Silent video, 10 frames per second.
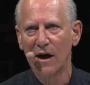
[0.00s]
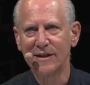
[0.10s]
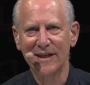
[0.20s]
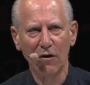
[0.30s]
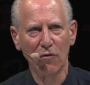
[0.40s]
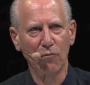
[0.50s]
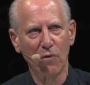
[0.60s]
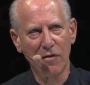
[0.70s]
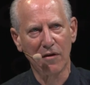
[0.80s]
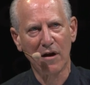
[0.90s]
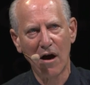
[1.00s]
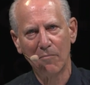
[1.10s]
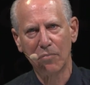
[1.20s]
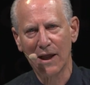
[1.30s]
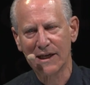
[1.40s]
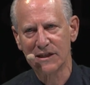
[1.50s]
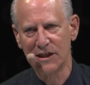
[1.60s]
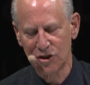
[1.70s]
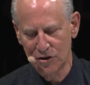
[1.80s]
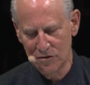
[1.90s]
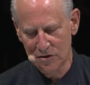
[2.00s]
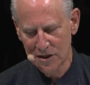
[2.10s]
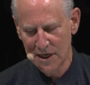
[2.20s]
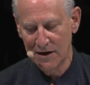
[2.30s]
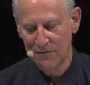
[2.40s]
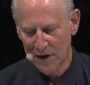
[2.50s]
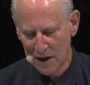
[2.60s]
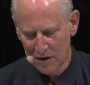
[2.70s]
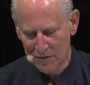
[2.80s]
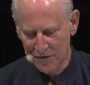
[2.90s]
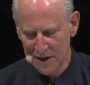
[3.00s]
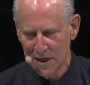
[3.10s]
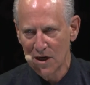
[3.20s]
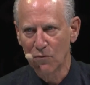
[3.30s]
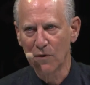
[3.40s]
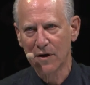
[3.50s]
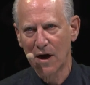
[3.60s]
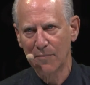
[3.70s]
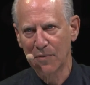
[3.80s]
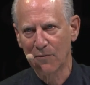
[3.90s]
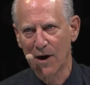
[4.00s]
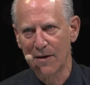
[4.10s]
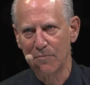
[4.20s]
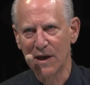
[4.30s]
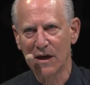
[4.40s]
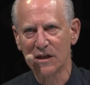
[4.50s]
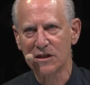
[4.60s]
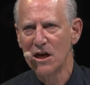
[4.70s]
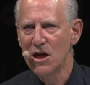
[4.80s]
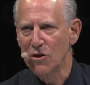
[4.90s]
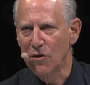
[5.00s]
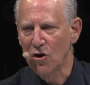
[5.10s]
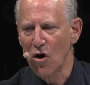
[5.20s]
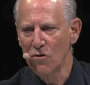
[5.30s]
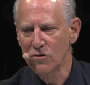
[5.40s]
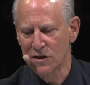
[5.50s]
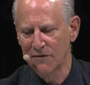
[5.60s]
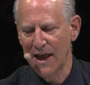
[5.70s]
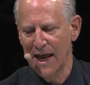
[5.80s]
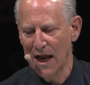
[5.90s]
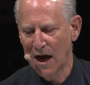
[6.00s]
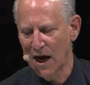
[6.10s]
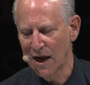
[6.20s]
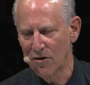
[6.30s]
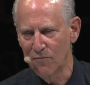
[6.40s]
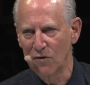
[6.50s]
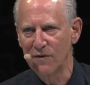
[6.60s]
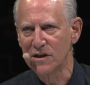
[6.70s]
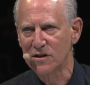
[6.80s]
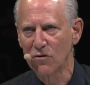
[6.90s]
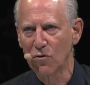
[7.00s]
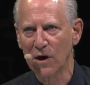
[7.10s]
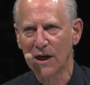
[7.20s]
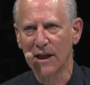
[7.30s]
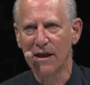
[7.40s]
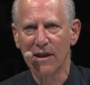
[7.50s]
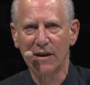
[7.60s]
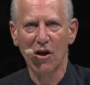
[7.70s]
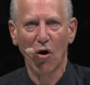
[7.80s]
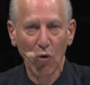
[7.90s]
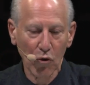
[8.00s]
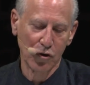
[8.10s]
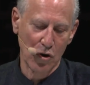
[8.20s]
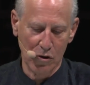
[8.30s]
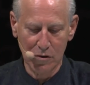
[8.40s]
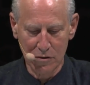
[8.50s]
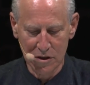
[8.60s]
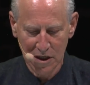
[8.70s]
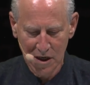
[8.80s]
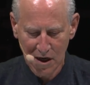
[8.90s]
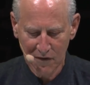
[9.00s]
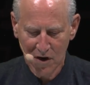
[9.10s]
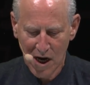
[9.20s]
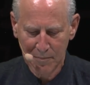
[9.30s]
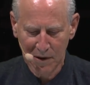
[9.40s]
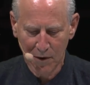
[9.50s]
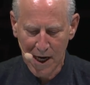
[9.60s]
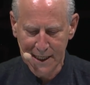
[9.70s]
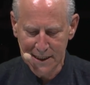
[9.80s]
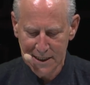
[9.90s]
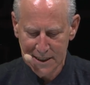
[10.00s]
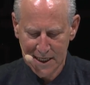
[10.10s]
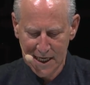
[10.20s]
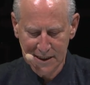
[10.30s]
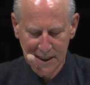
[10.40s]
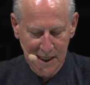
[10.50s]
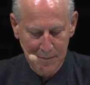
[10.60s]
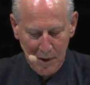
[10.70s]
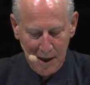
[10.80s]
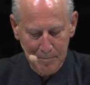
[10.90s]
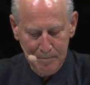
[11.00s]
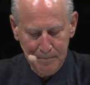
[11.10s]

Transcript: dealt with the complex issues involved with copyright because the codes of AI are moving so quickly that the old codes of copyright can't keep up.